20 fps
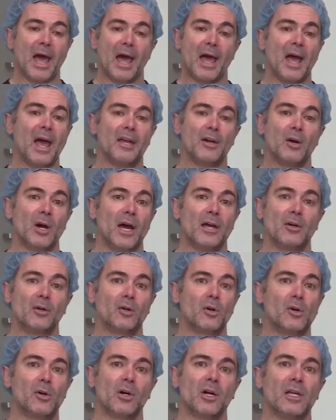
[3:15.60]
I don't
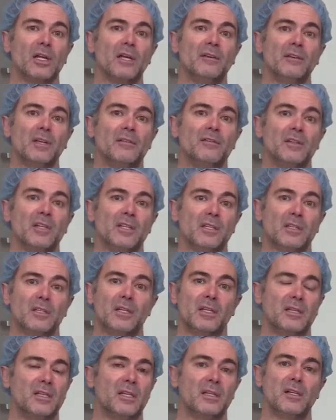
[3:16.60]
know
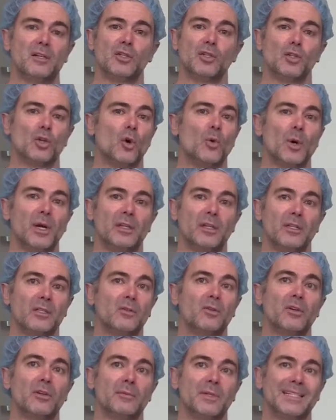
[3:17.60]
if there's no way this
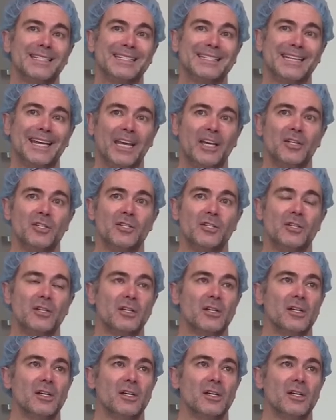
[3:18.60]
could have been staged.